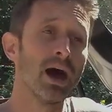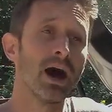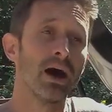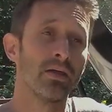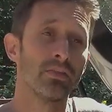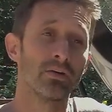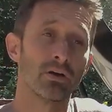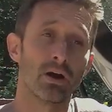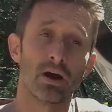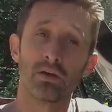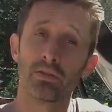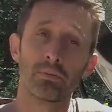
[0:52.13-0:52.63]

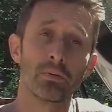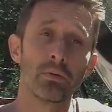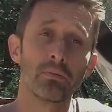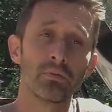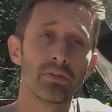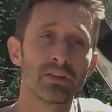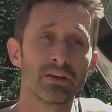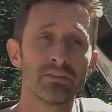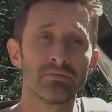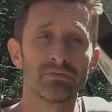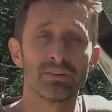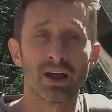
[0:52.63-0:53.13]
There are other people
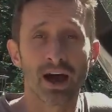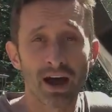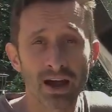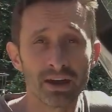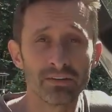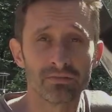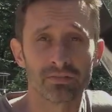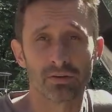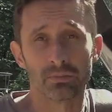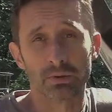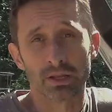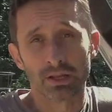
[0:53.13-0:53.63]
that have
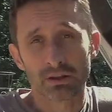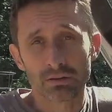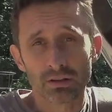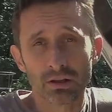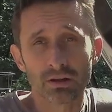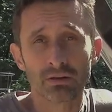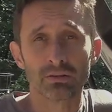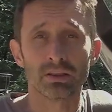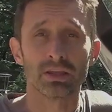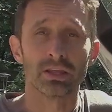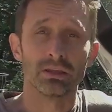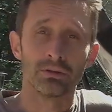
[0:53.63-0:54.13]
died from it.
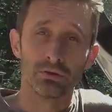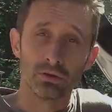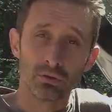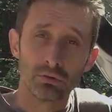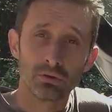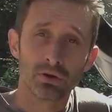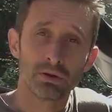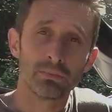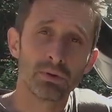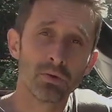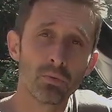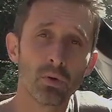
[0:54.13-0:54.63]
Clearly, you
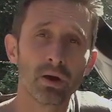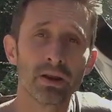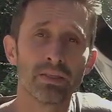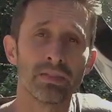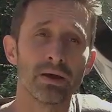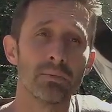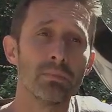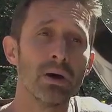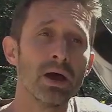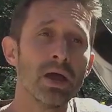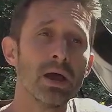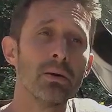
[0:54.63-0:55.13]
could be one of
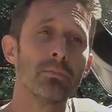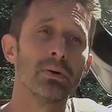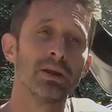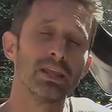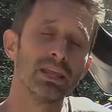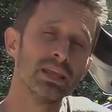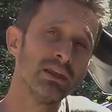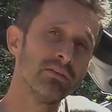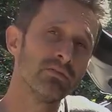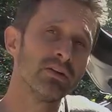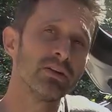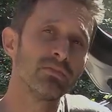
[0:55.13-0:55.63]
them. But
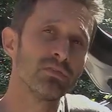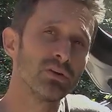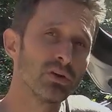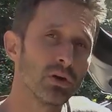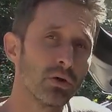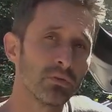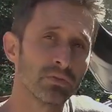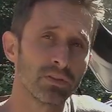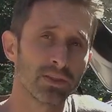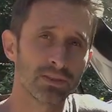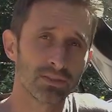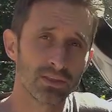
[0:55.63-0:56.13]
even if you
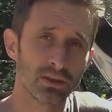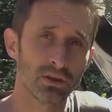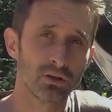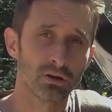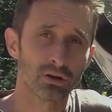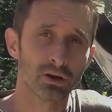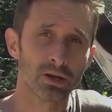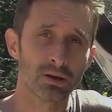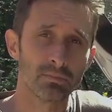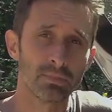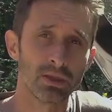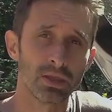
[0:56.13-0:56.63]
don't think that you're
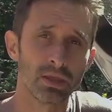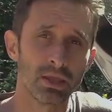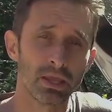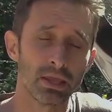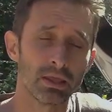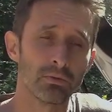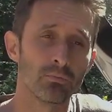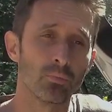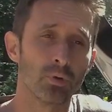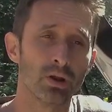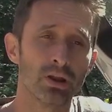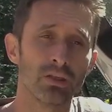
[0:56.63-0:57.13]
going to be
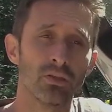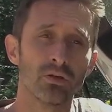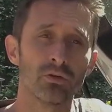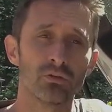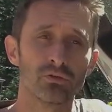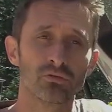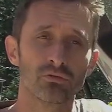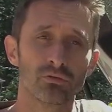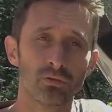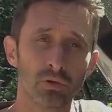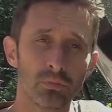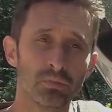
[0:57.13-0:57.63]
in one of
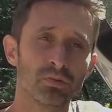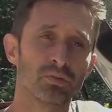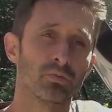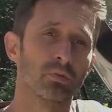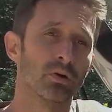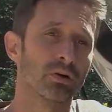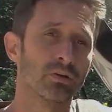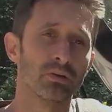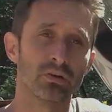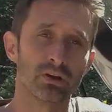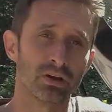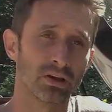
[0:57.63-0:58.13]
those groups
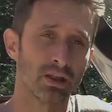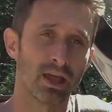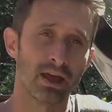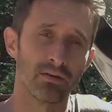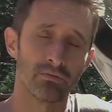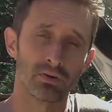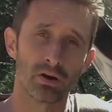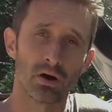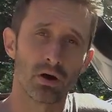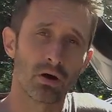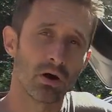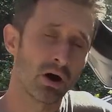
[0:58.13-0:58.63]
where you're going to have
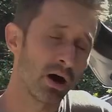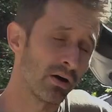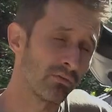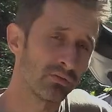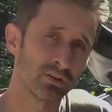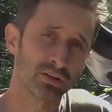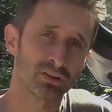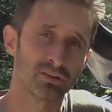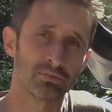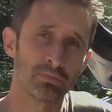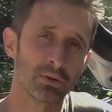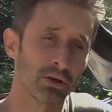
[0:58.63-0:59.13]
an
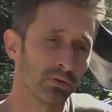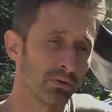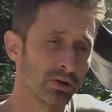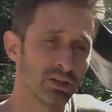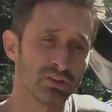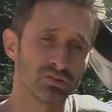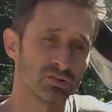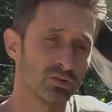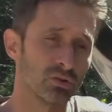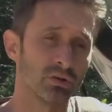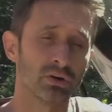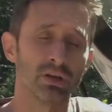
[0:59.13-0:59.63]
awful
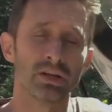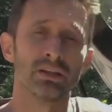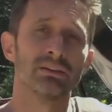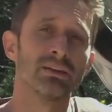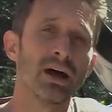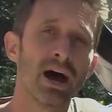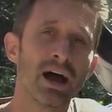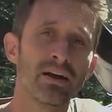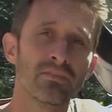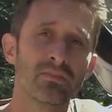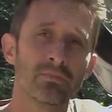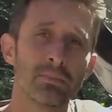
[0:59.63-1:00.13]
experience or you're going to
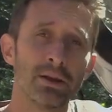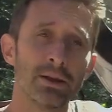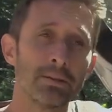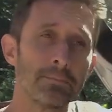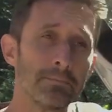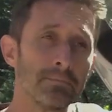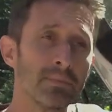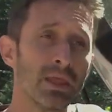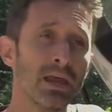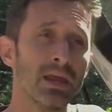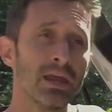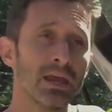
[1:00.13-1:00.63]
die from it,
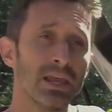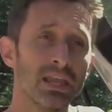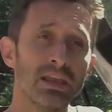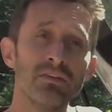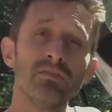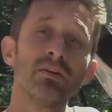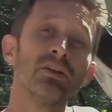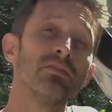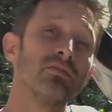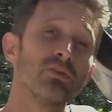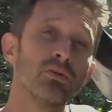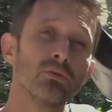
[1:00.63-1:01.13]

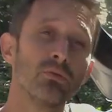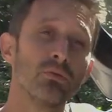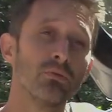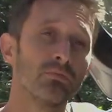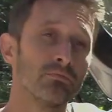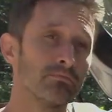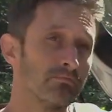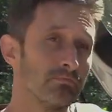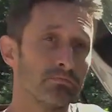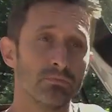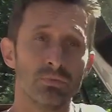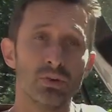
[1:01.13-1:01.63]
even if you
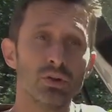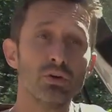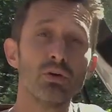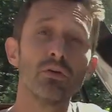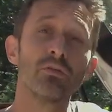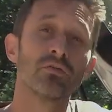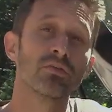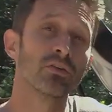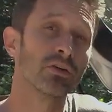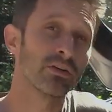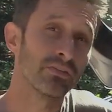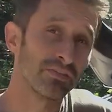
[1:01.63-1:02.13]
knew
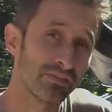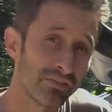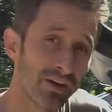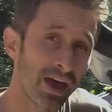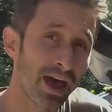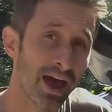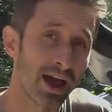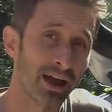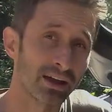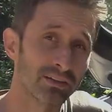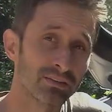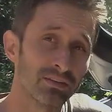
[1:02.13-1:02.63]
for a
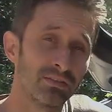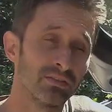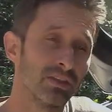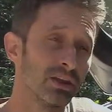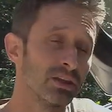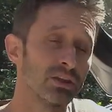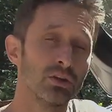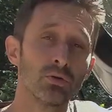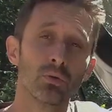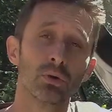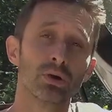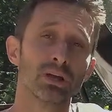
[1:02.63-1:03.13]
fact that
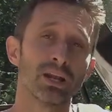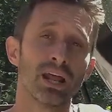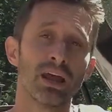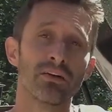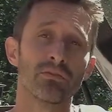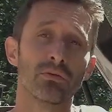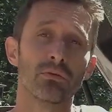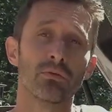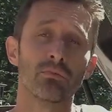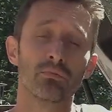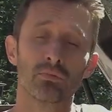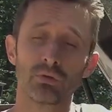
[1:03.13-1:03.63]
you were going to have
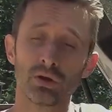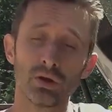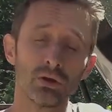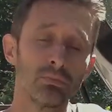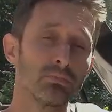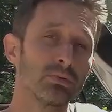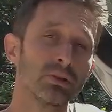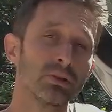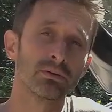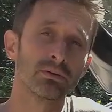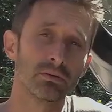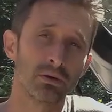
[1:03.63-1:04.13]
a real
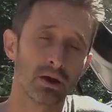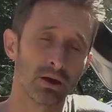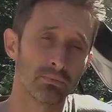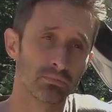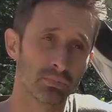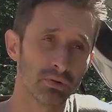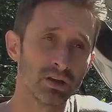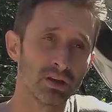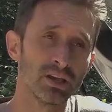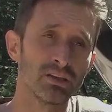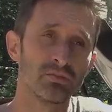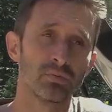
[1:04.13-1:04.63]
a
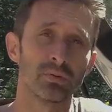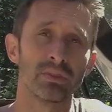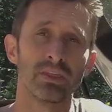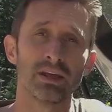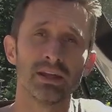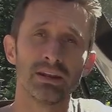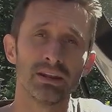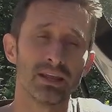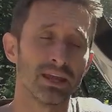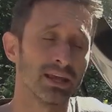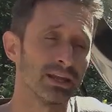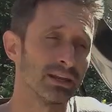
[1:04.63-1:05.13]
breeze with it
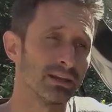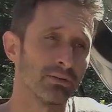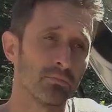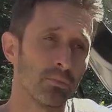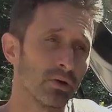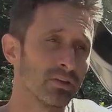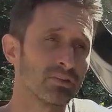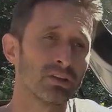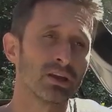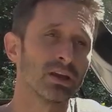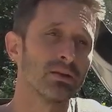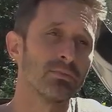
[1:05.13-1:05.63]
and it
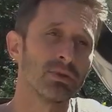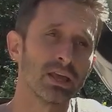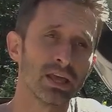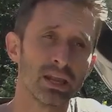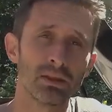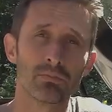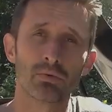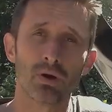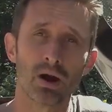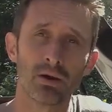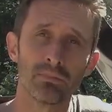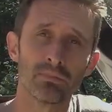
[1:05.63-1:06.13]
wasn't going to be any
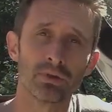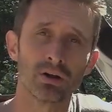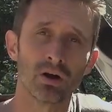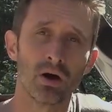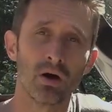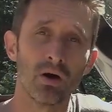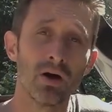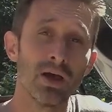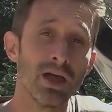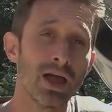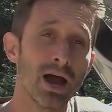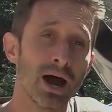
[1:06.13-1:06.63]
problem at
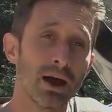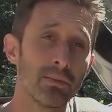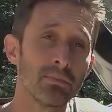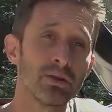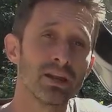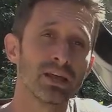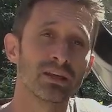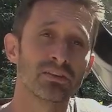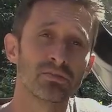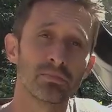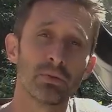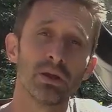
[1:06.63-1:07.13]
all, I'm going to
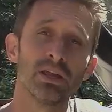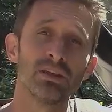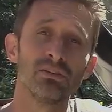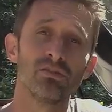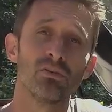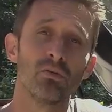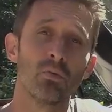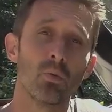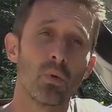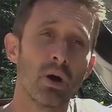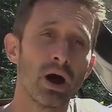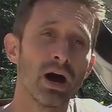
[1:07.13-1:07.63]
explain to
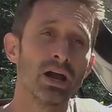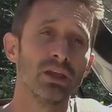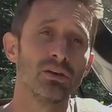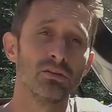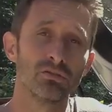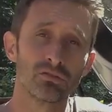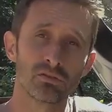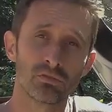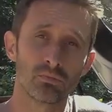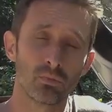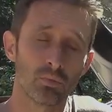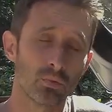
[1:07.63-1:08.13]
you why you
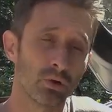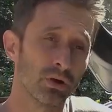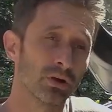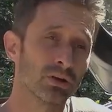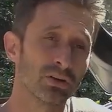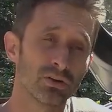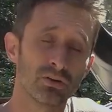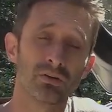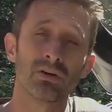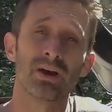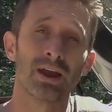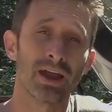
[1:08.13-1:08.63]
should work
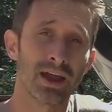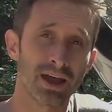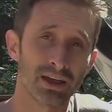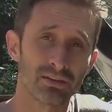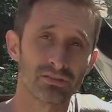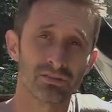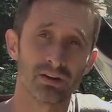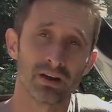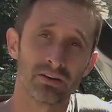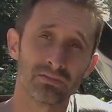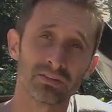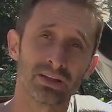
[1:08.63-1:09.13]
your ass
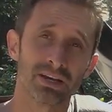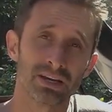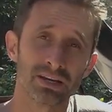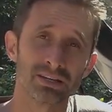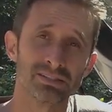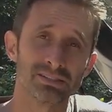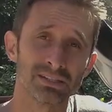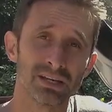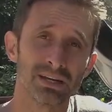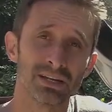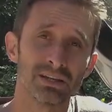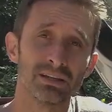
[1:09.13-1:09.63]
off, like I
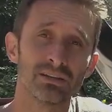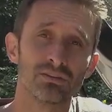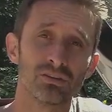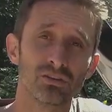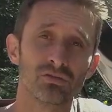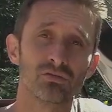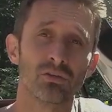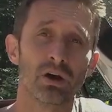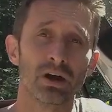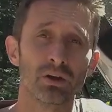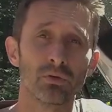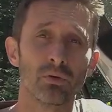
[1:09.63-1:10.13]
said, to
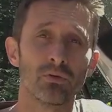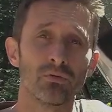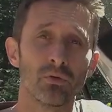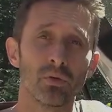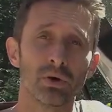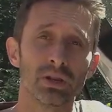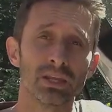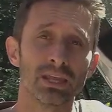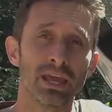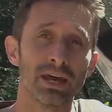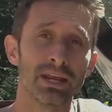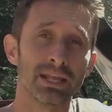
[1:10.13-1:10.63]
try to
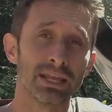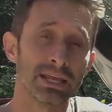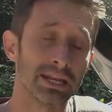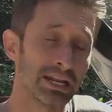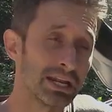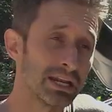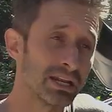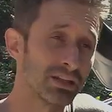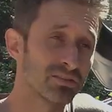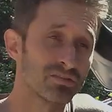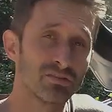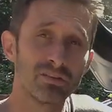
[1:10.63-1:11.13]
avoid getting it.
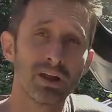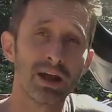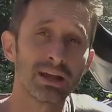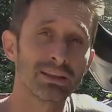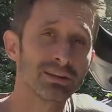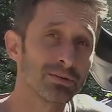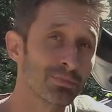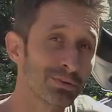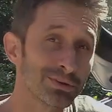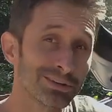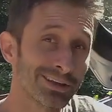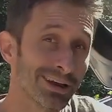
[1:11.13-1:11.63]
And it's not
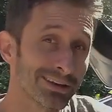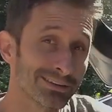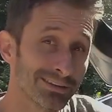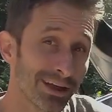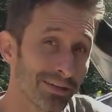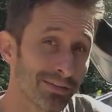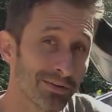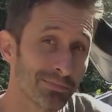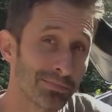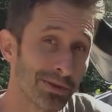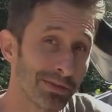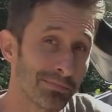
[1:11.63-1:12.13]
to protect
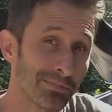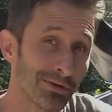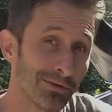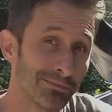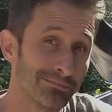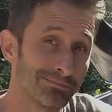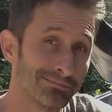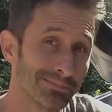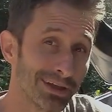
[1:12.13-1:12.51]
other people.